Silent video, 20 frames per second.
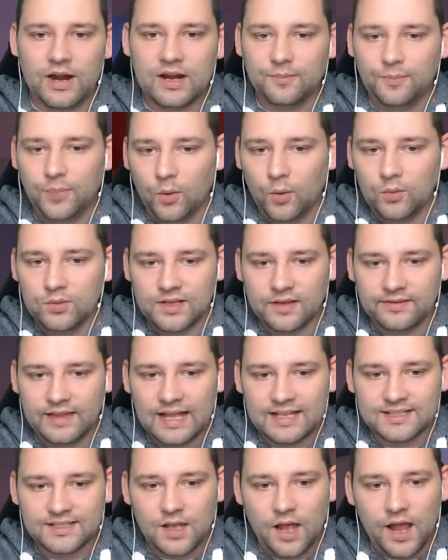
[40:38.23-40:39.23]
red balls on
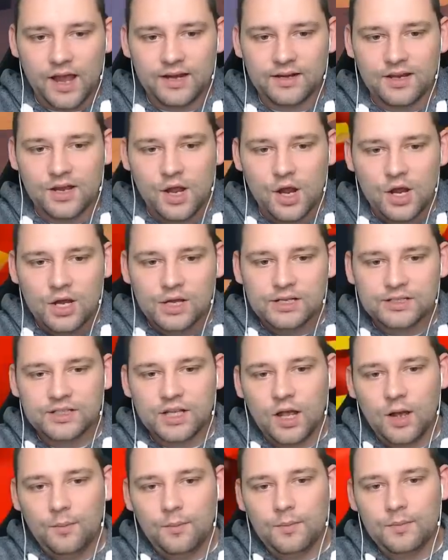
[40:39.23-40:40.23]
that side.
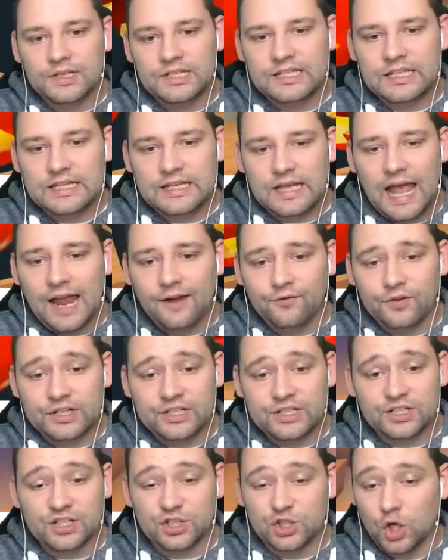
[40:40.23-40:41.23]
Some
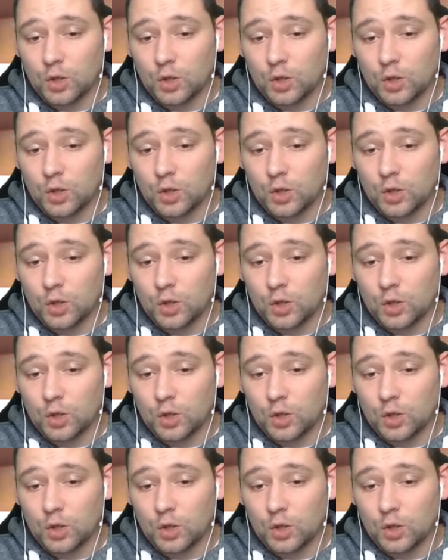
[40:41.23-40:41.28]
average, just